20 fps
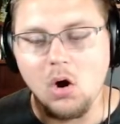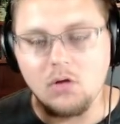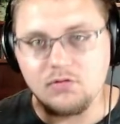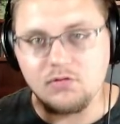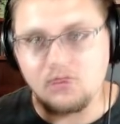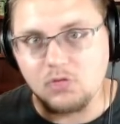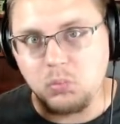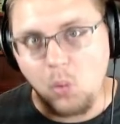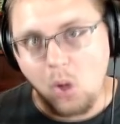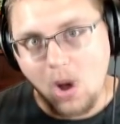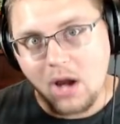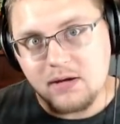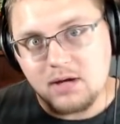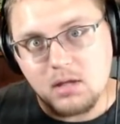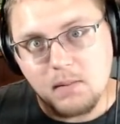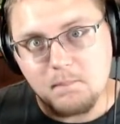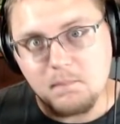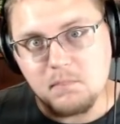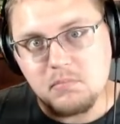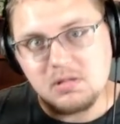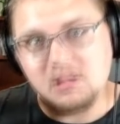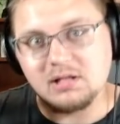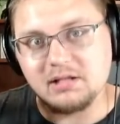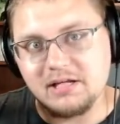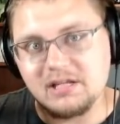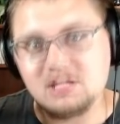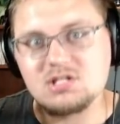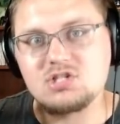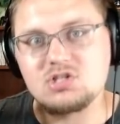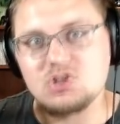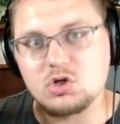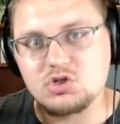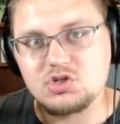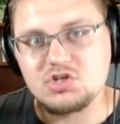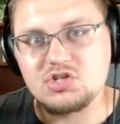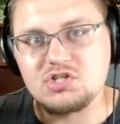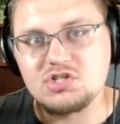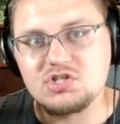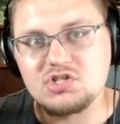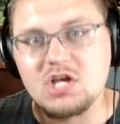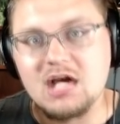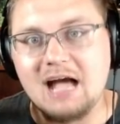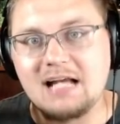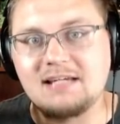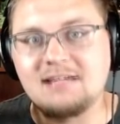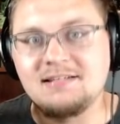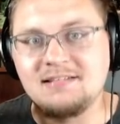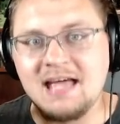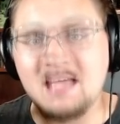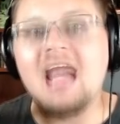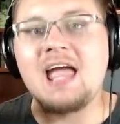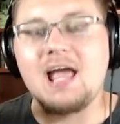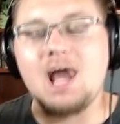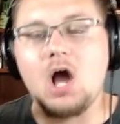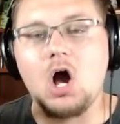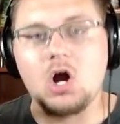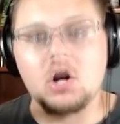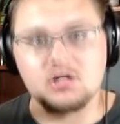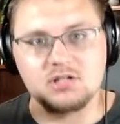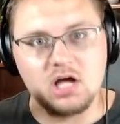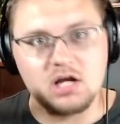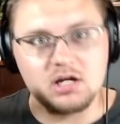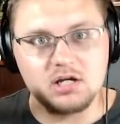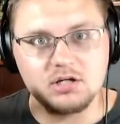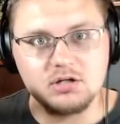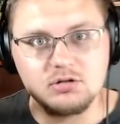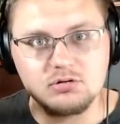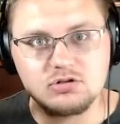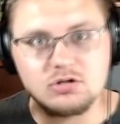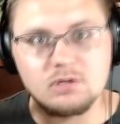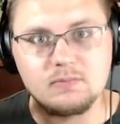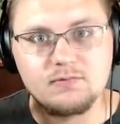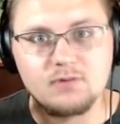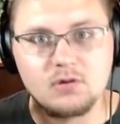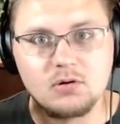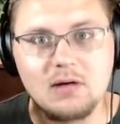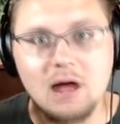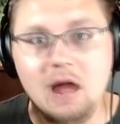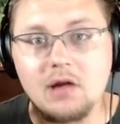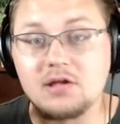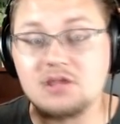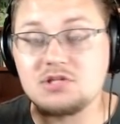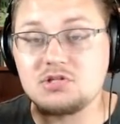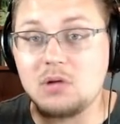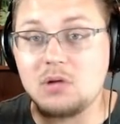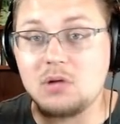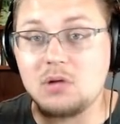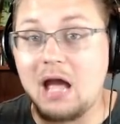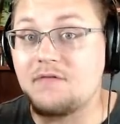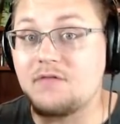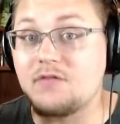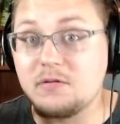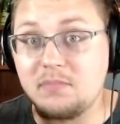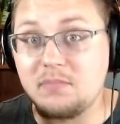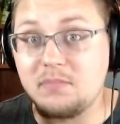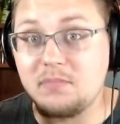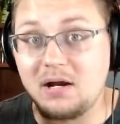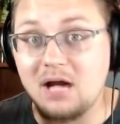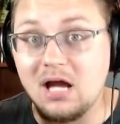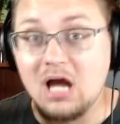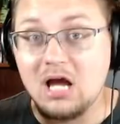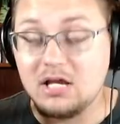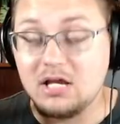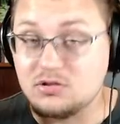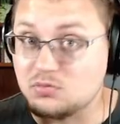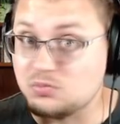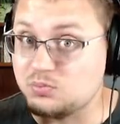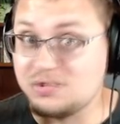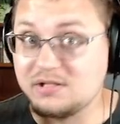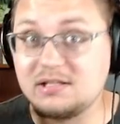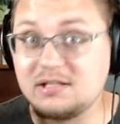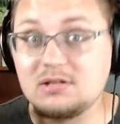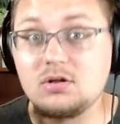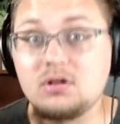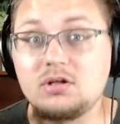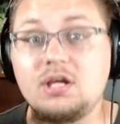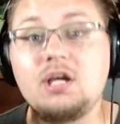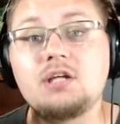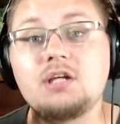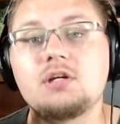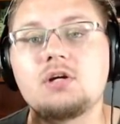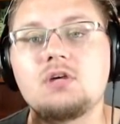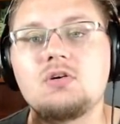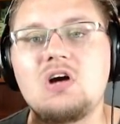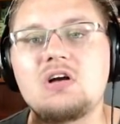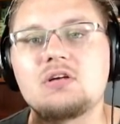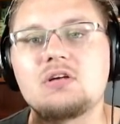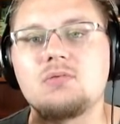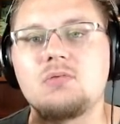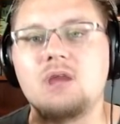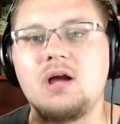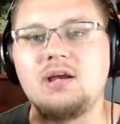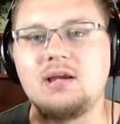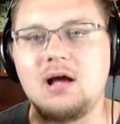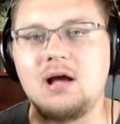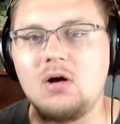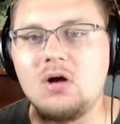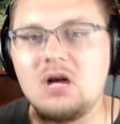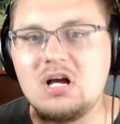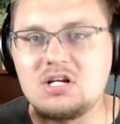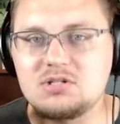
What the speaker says: Over 1 million searches a day are done on YouTube for Grounded, so everybody is really looking into Grounded right now,